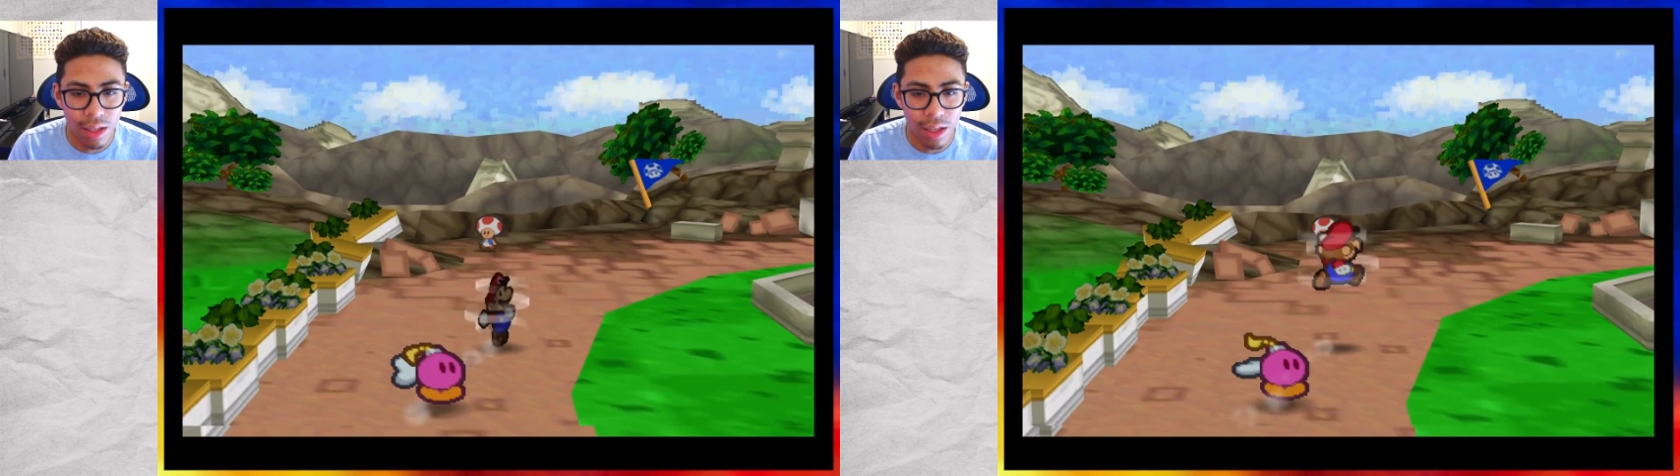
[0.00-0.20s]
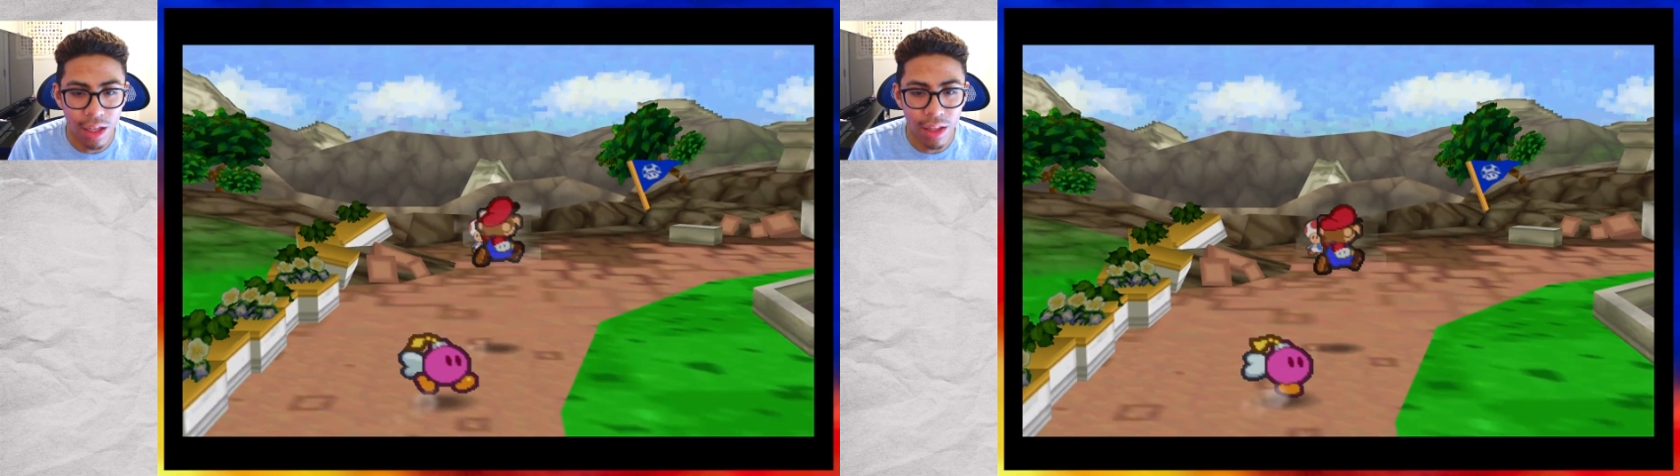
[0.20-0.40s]

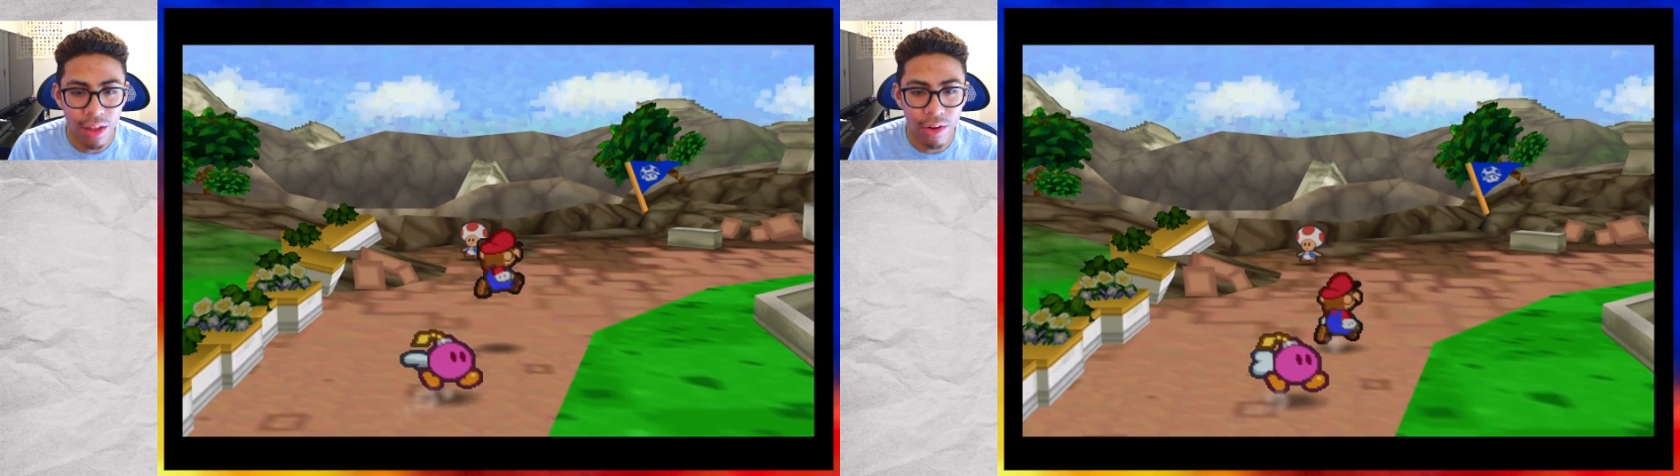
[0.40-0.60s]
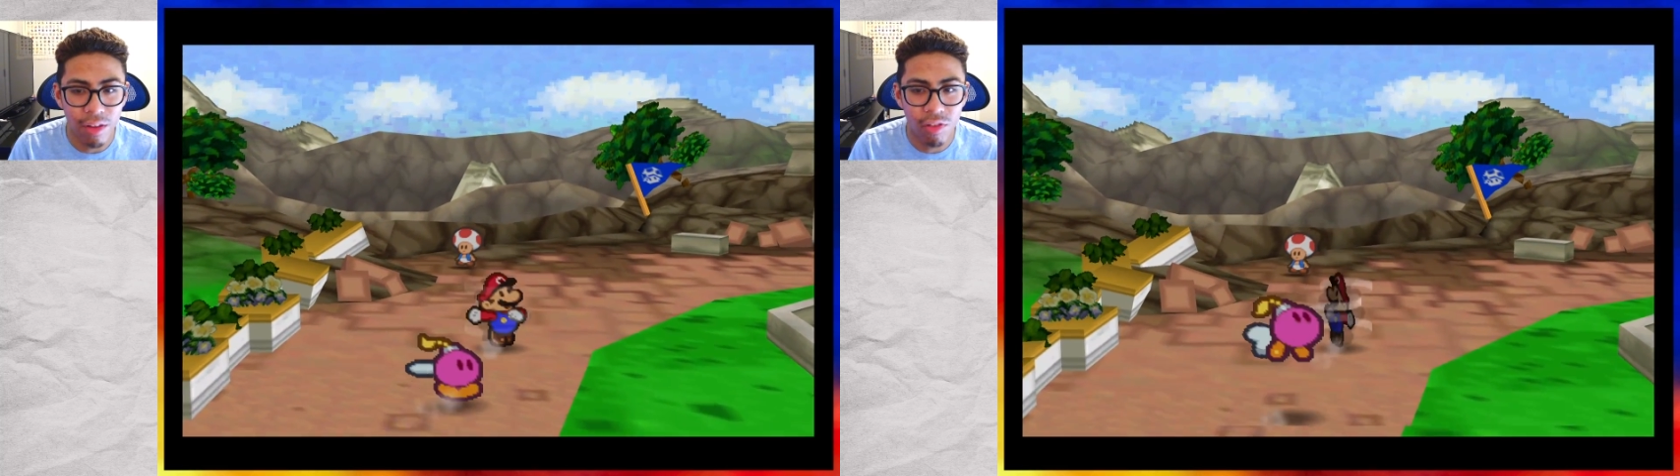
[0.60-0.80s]
And
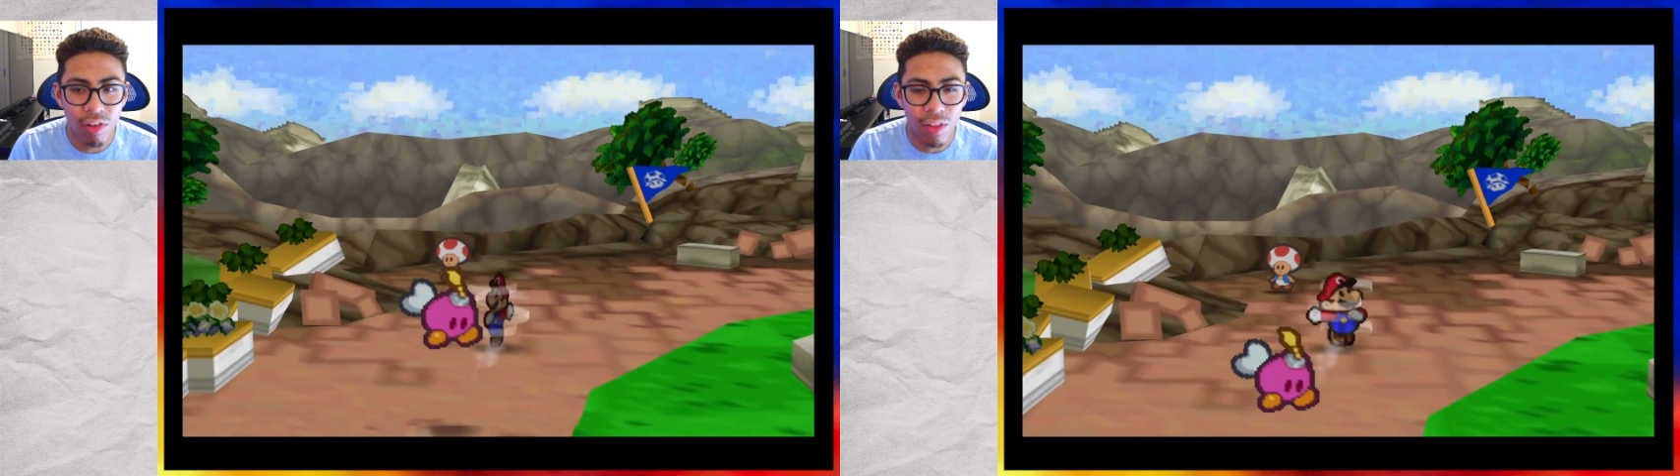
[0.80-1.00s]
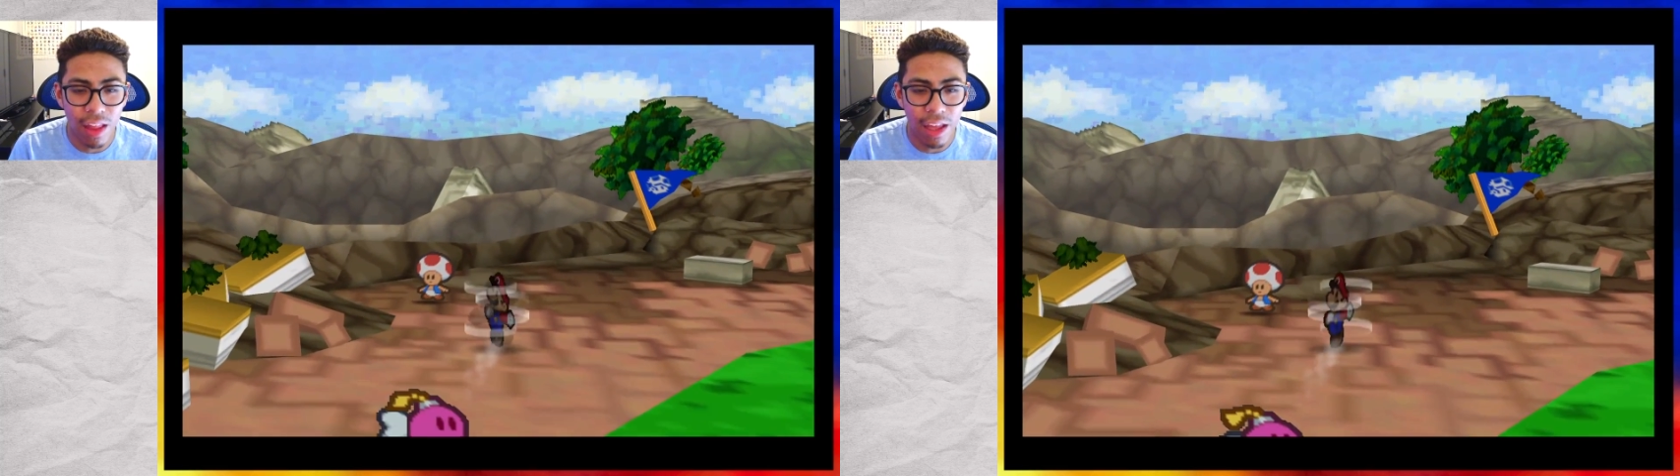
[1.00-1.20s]
there he is,
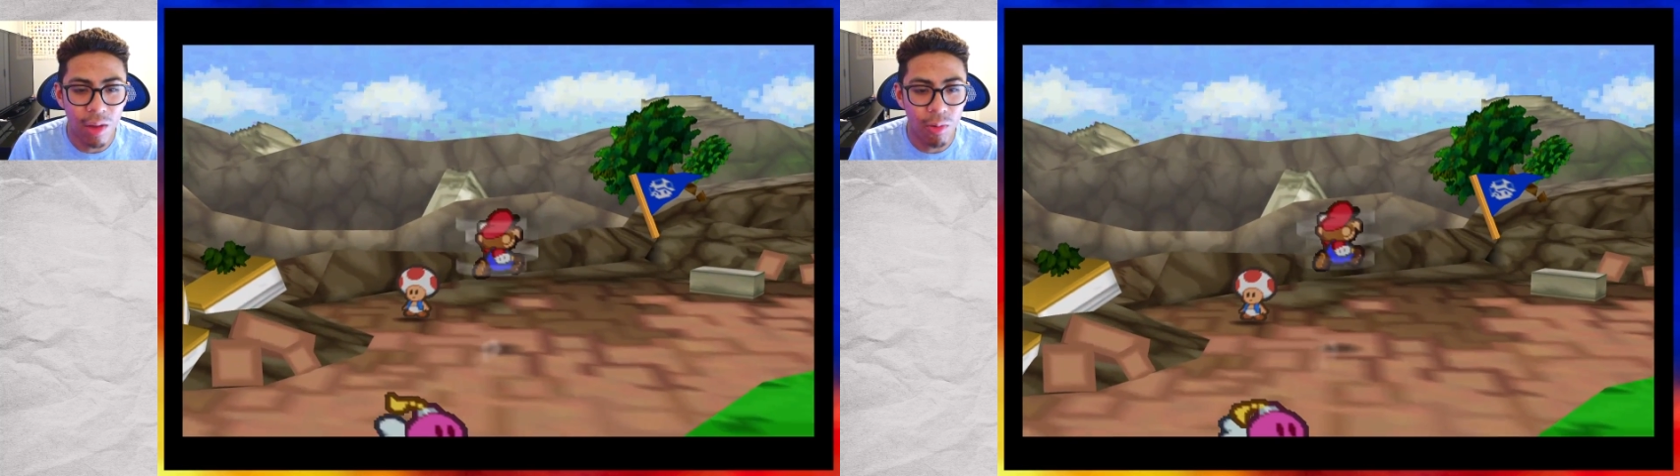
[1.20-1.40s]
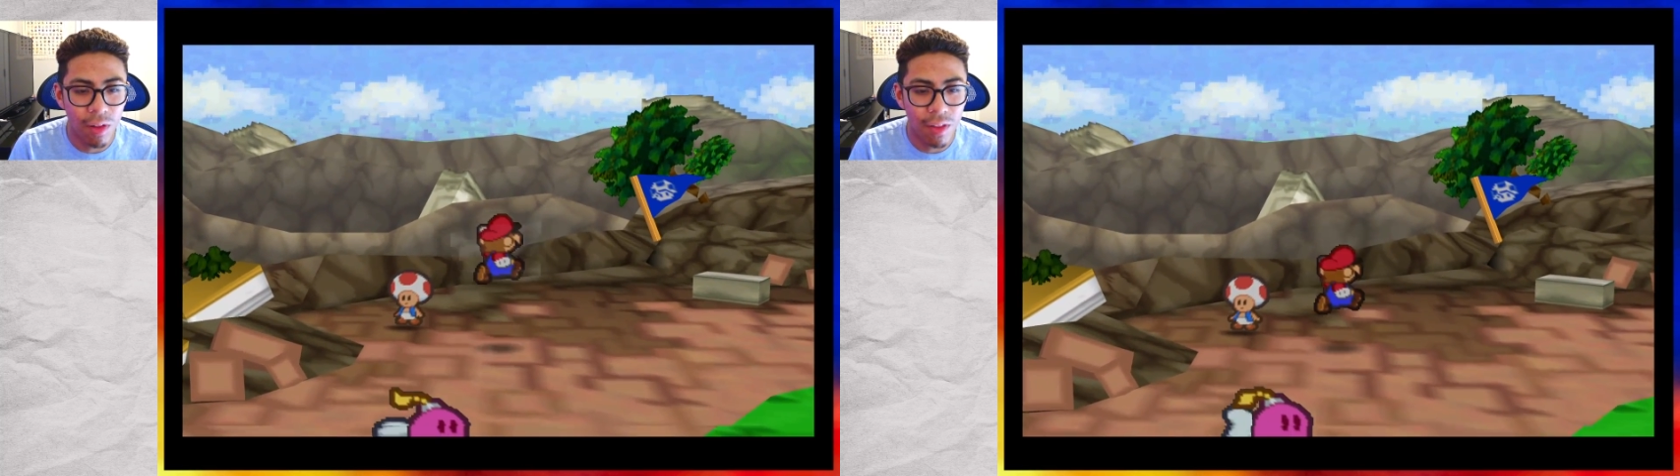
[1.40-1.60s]
just like he was